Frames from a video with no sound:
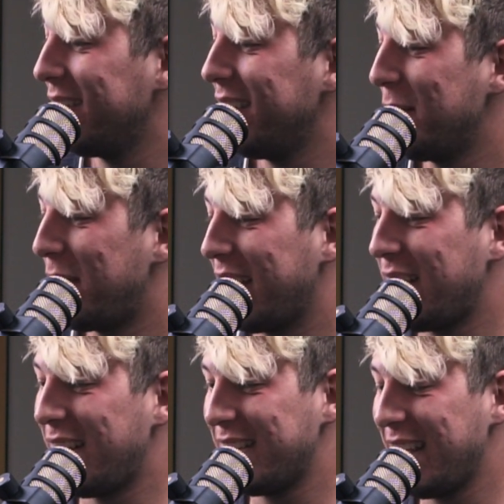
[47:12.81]
in my
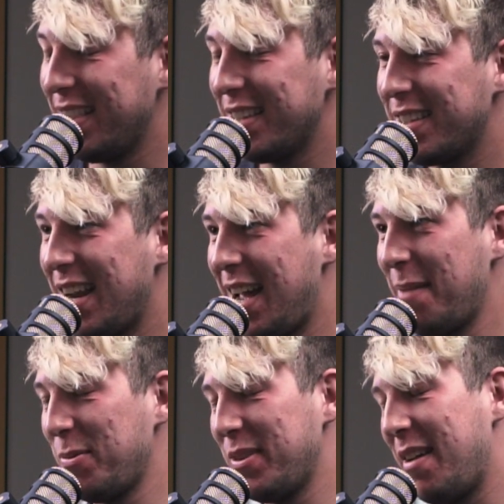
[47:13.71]
content that's going to
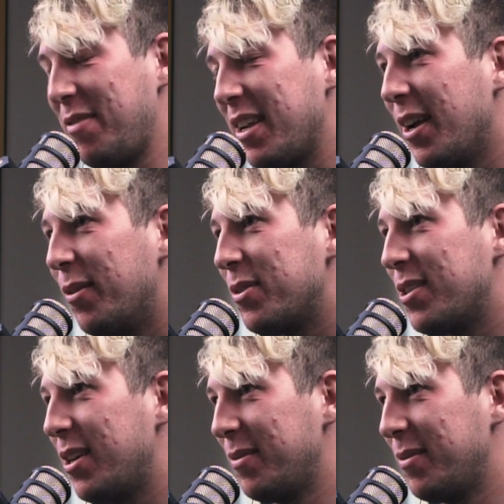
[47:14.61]
happen with that video. So